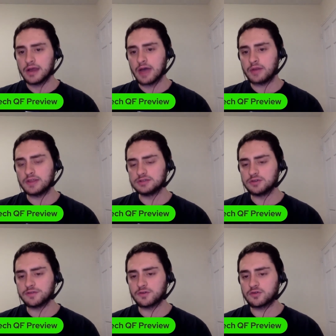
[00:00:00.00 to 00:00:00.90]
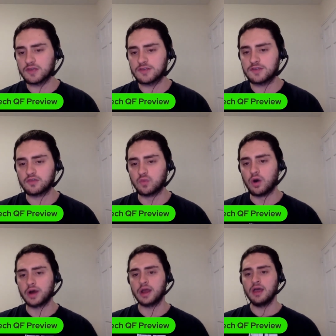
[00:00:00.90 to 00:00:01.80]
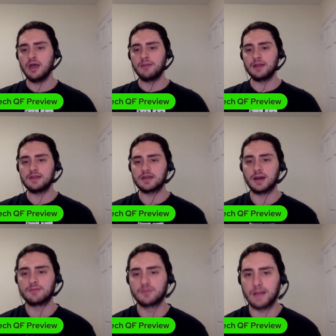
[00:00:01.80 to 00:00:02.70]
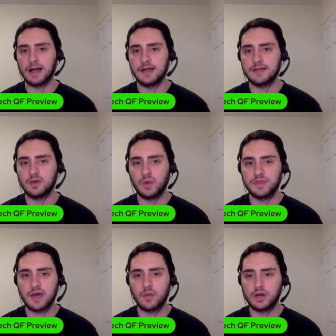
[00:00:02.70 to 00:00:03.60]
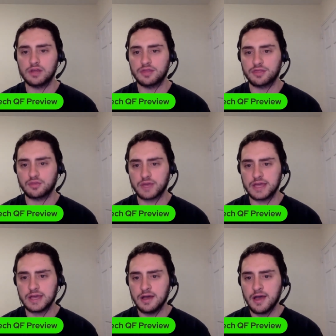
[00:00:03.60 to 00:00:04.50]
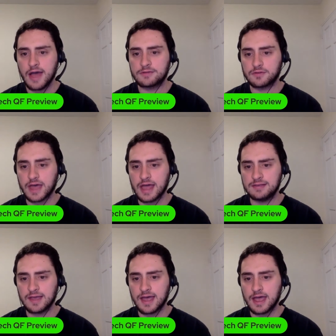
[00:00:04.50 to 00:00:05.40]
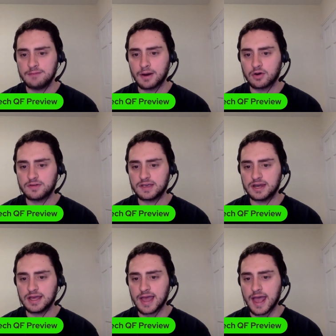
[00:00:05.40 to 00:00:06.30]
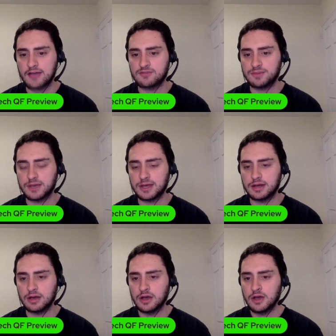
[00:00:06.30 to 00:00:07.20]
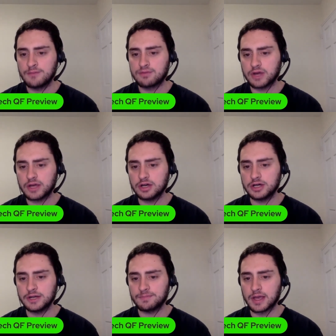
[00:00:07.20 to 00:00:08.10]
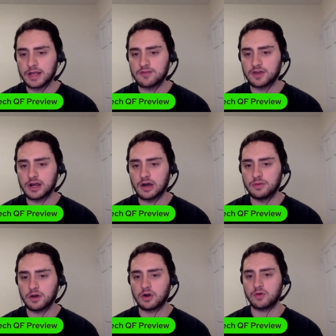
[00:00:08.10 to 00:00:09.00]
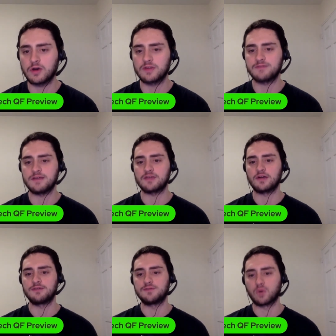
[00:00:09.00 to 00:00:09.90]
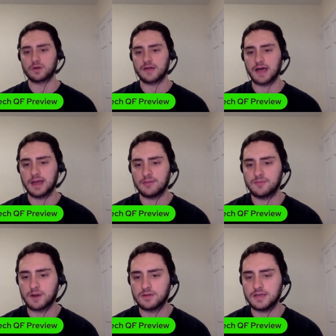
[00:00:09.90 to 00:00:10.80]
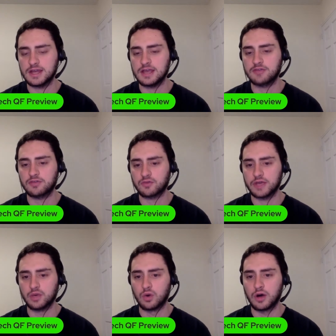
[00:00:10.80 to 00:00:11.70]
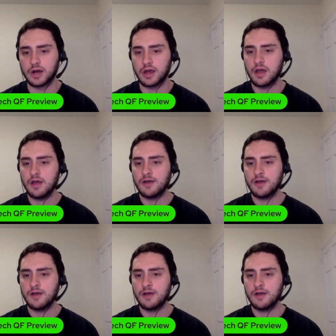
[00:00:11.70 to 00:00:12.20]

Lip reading: Now, he did lose the first set 6-1, but he did come from behind and win that one in 3. As for the head-to-head, Berrettini has been pretty good against Sonego in their careers. They faced off 4 times. Berrettini is 3-1,